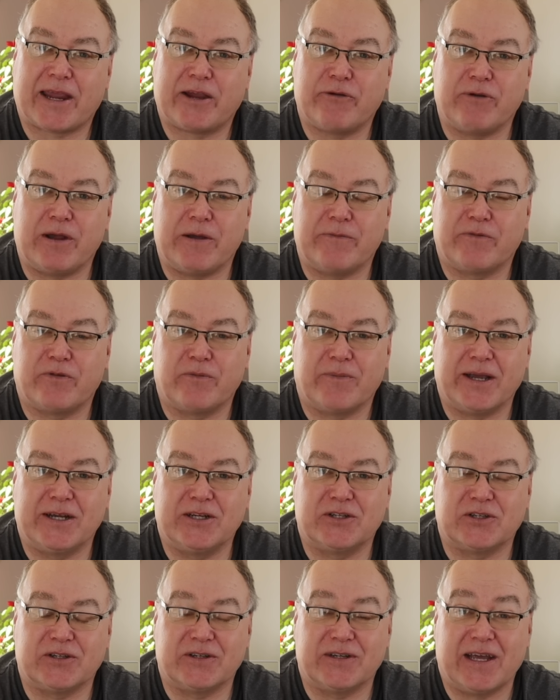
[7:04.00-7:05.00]
accurate
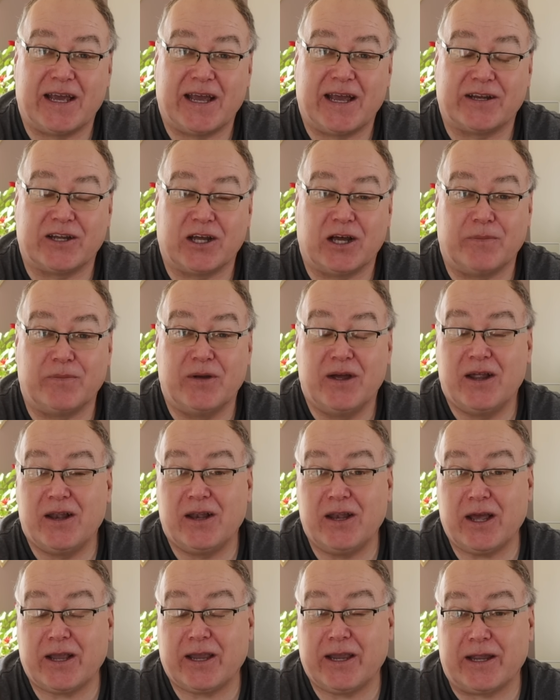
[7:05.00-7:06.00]
information. And I'm
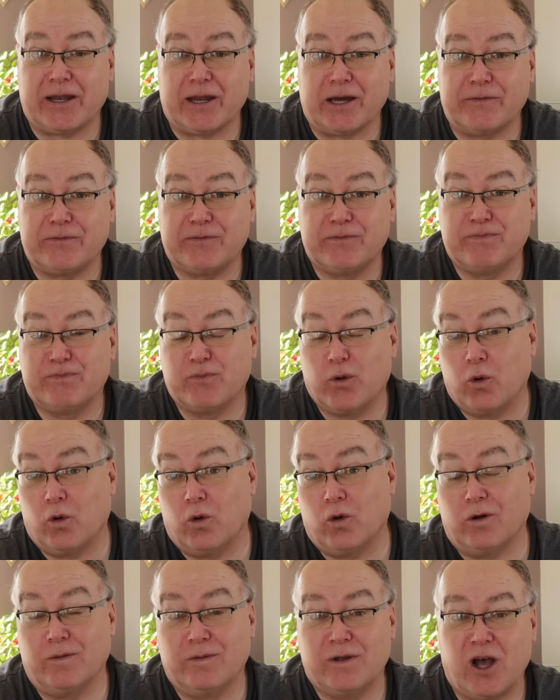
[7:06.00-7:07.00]
lucky enough,
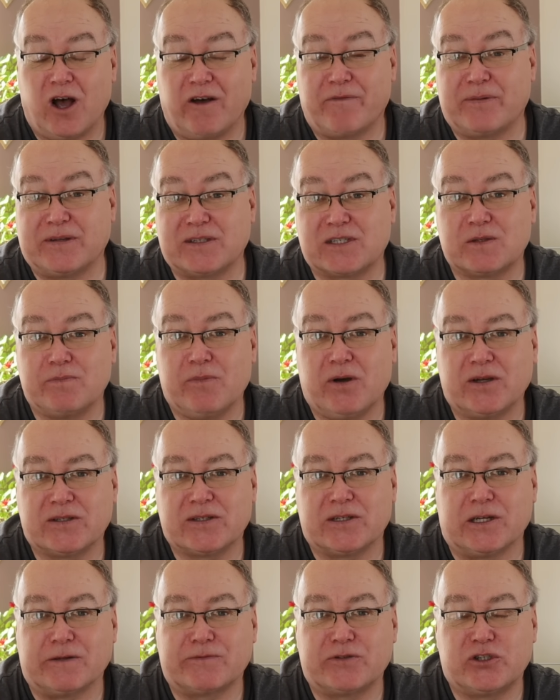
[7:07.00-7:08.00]
or I've been
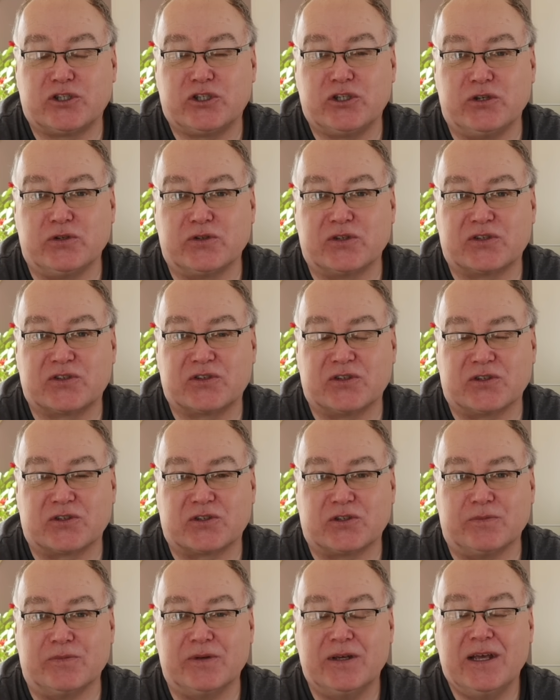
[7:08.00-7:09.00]
smart enough, to choose a
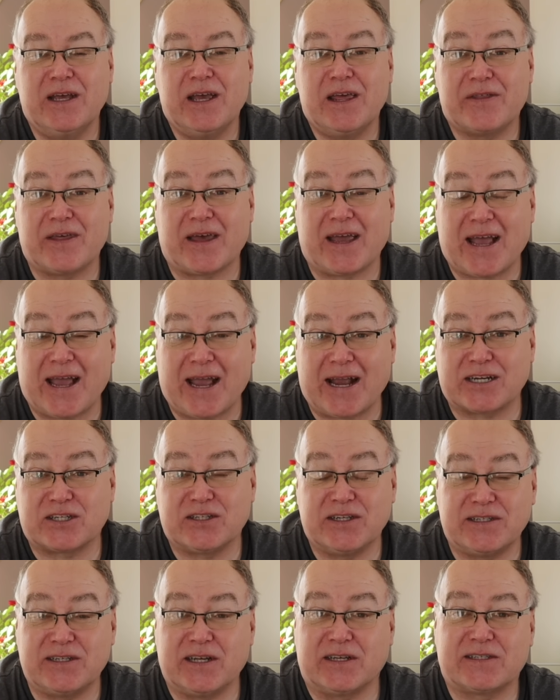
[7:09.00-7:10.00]
system that
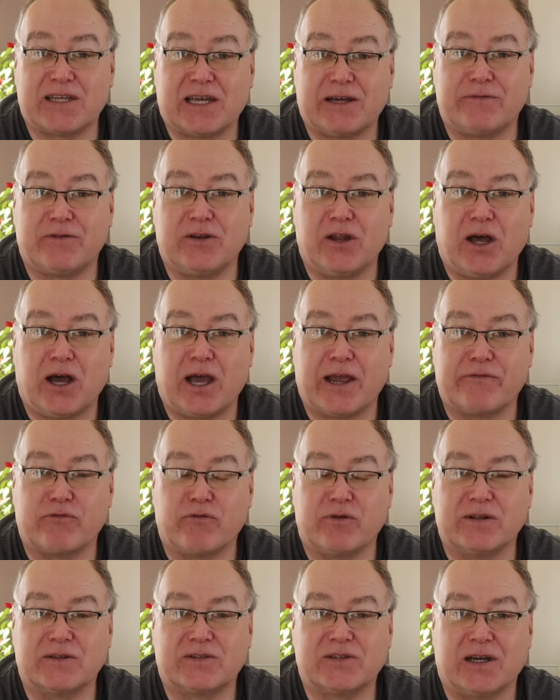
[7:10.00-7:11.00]
actually does have
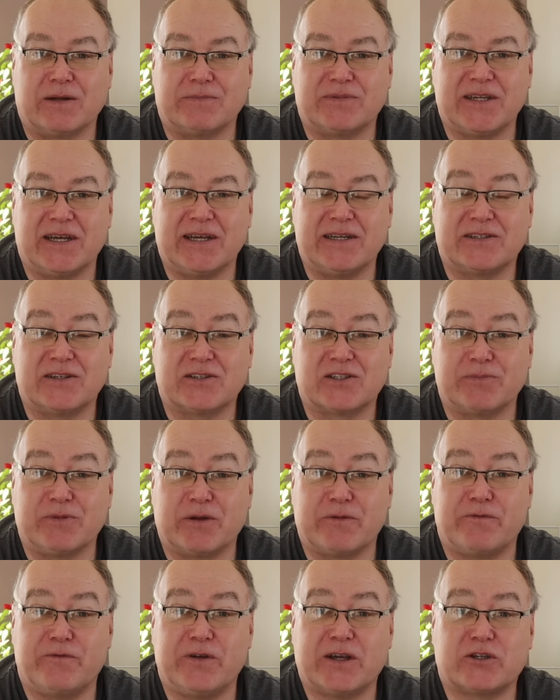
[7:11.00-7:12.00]
live real-time data. So
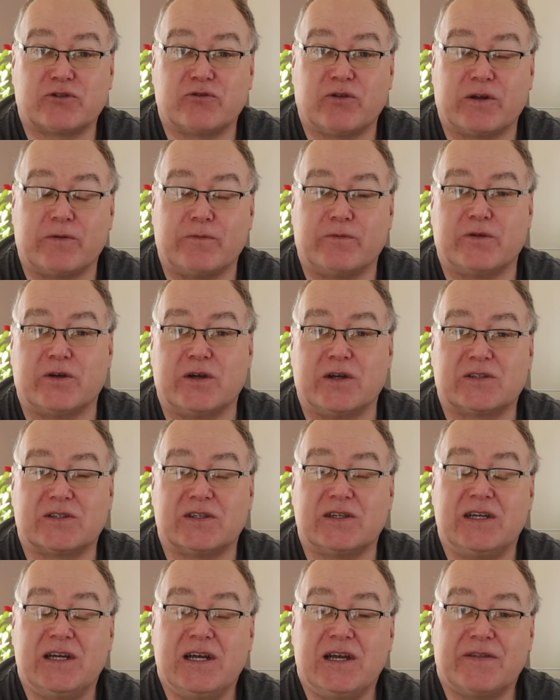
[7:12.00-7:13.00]
my Victron
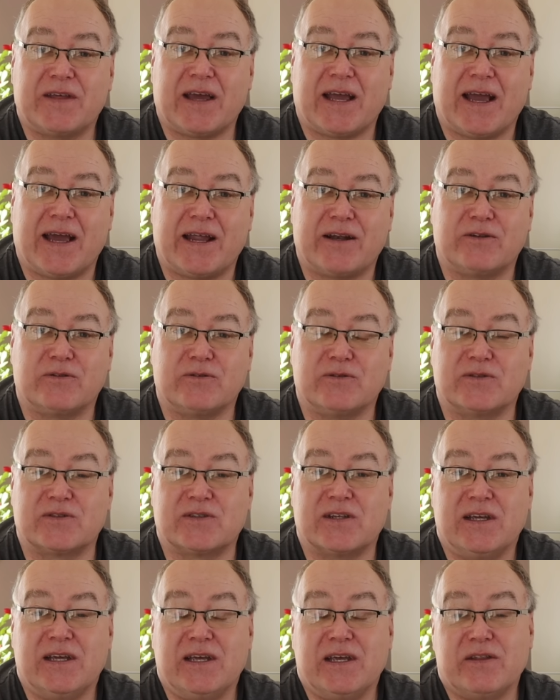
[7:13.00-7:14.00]
inverter that
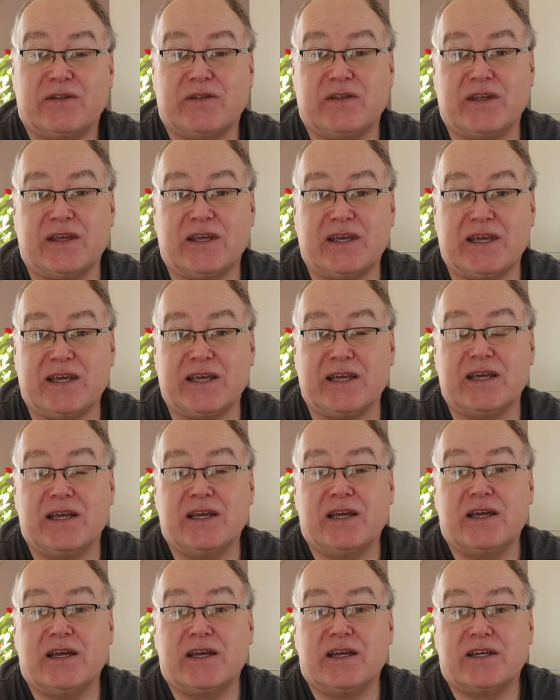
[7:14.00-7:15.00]
handles
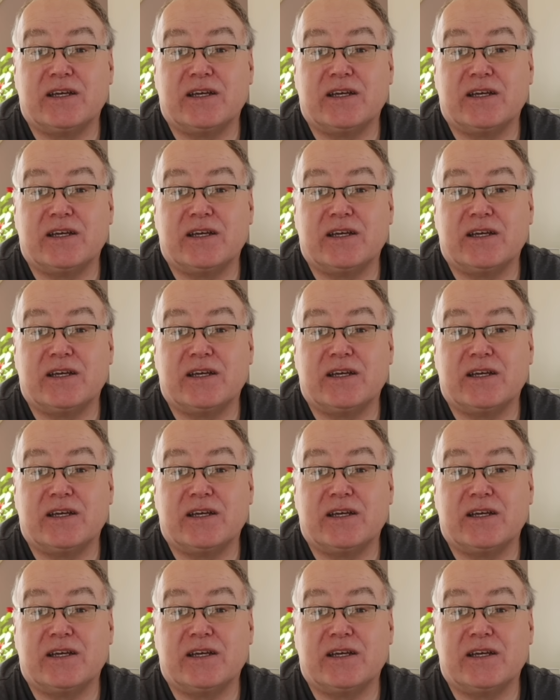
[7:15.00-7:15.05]
the